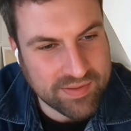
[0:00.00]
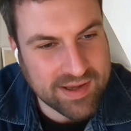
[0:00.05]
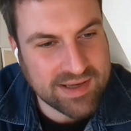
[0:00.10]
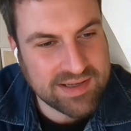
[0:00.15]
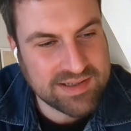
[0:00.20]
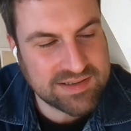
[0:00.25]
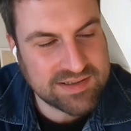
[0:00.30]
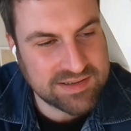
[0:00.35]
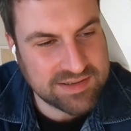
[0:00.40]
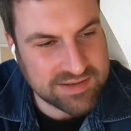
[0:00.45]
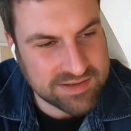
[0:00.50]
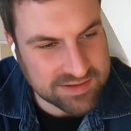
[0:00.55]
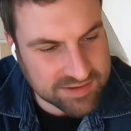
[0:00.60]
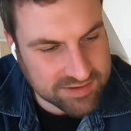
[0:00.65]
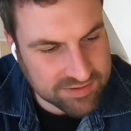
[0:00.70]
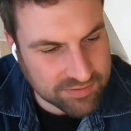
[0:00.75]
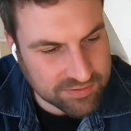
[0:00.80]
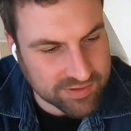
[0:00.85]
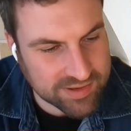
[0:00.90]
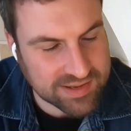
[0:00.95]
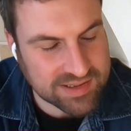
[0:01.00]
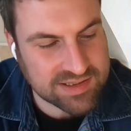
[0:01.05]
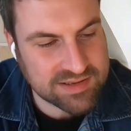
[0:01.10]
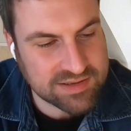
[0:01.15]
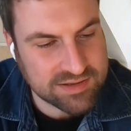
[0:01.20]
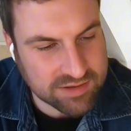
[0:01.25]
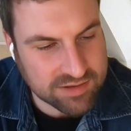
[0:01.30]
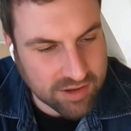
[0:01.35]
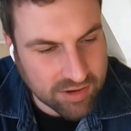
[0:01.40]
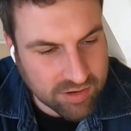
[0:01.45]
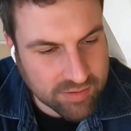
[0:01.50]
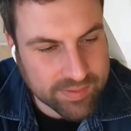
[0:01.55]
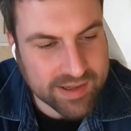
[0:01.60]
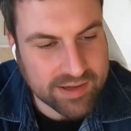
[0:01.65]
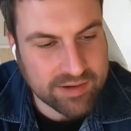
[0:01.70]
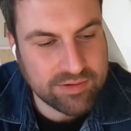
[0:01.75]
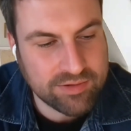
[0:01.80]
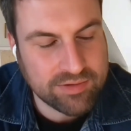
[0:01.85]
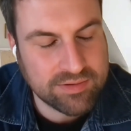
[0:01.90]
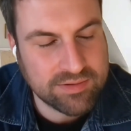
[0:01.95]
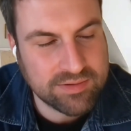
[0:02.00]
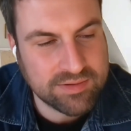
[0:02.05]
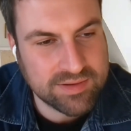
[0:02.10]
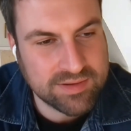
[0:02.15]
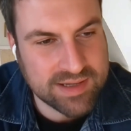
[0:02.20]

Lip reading: that is to do with is not about